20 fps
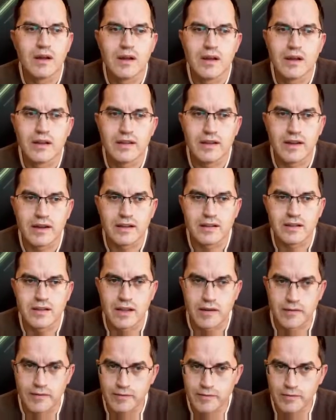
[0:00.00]
that
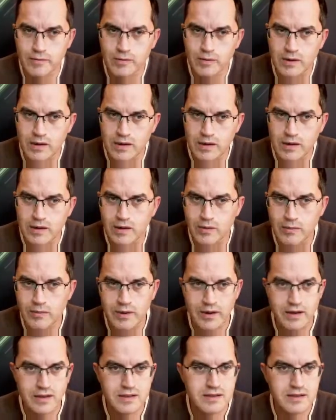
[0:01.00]
if we
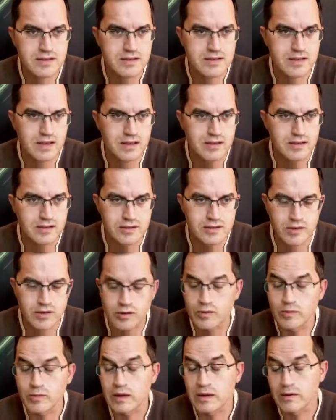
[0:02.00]
obeyed the standards or
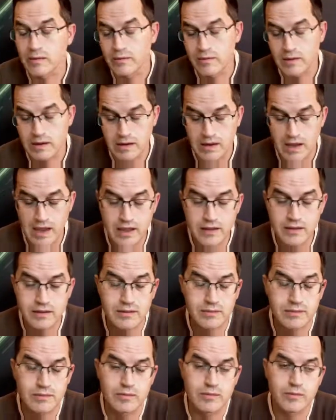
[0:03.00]
we had
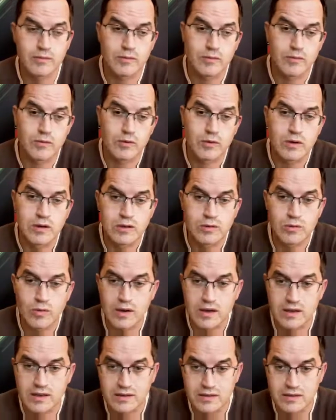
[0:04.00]
them worldwide